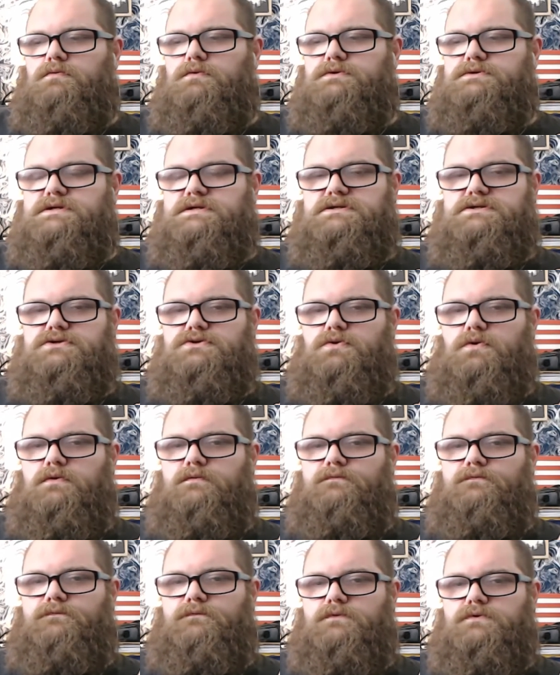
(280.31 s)
since
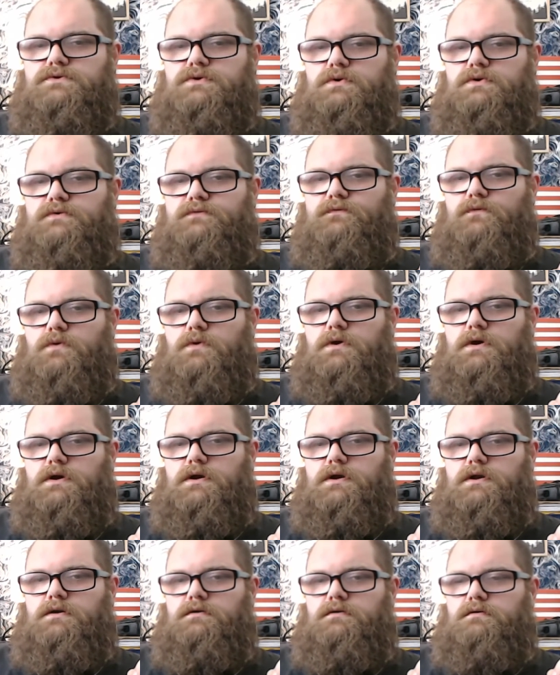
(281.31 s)
George
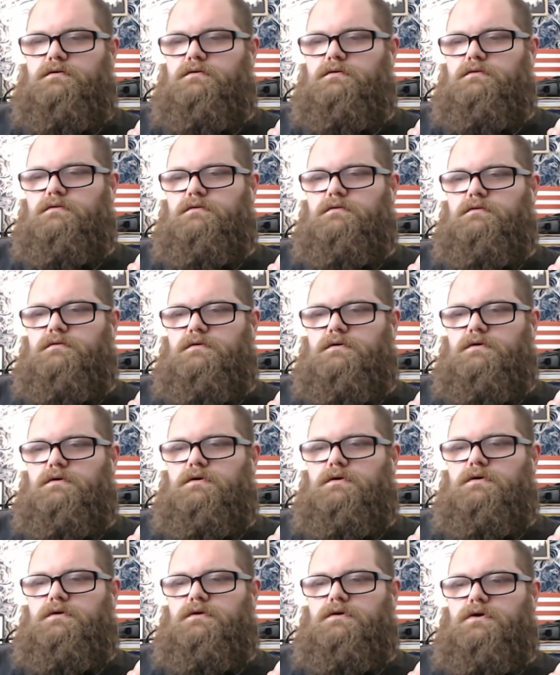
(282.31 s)
Floyd and
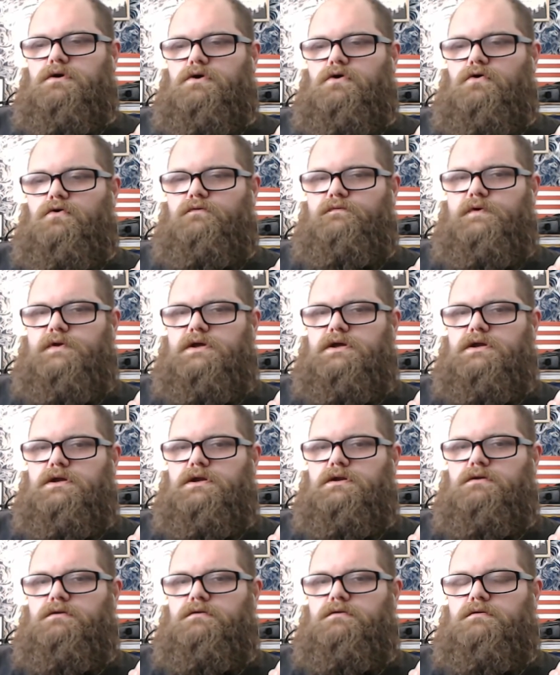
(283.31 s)
COVID
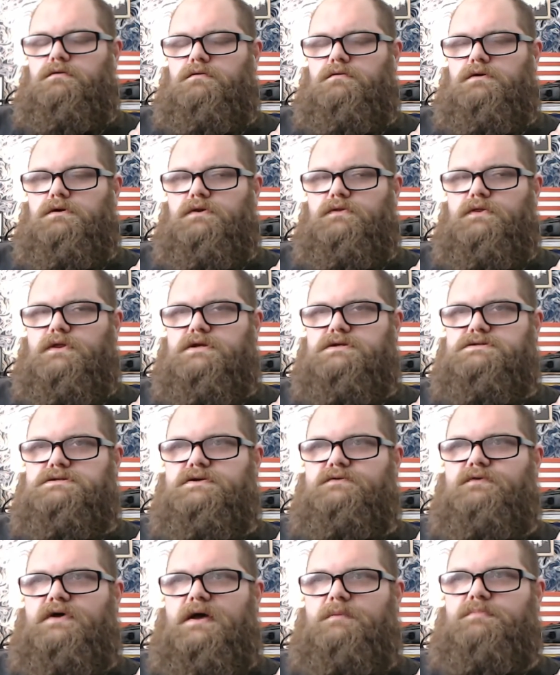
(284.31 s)
and the things
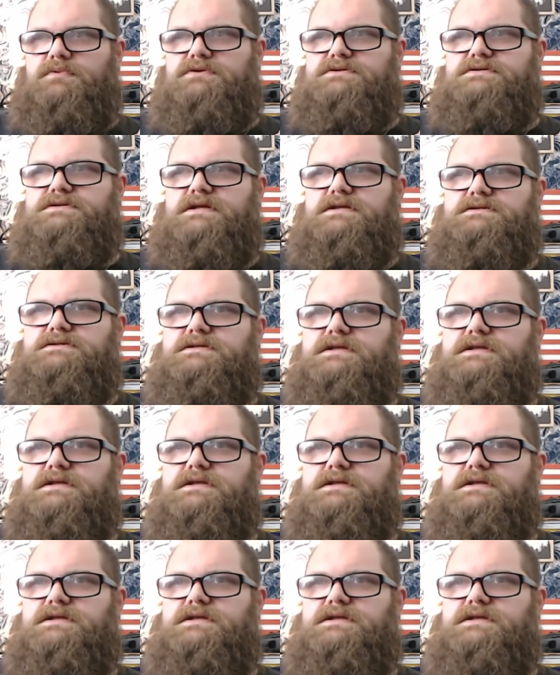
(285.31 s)
that have happened since